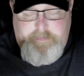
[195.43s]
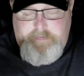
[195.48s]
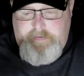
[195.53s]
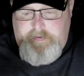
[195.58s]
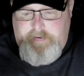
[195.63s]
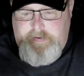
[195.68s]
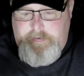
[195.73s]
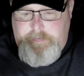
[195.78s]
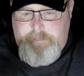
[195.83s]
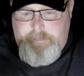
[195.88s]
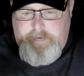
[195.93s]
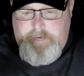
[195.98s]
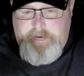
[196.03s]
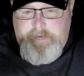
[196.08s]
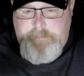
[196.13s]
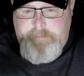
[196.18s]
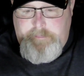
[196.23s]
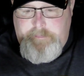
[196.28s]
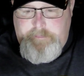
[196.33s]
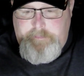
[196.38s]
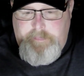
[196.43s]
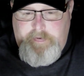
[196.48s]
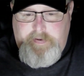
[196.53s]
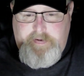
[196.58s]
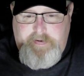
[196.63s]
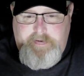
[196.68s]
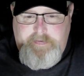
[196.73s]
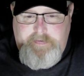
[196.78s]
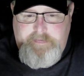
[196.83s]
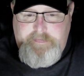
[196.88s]
Anyway, but
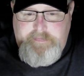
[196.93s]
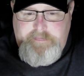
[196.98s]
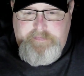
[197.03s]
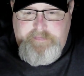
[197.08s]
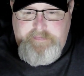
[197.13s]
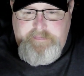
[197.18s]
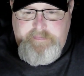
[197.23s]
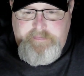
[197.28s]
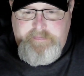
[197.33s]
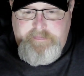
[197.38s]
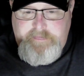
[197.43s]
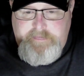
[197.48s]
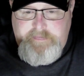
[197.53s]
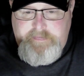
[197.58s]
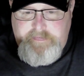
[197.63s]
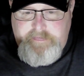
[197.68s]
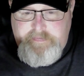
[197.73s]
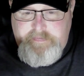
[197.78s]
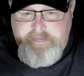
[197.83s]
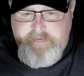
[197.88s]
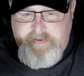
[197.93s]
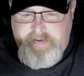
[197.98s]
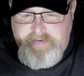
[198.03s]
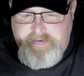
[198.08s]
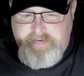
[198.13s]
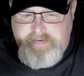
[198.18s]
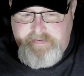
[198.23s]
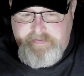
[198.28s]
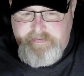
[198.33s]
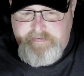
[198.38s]
this
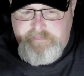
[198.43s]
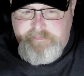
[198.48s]
is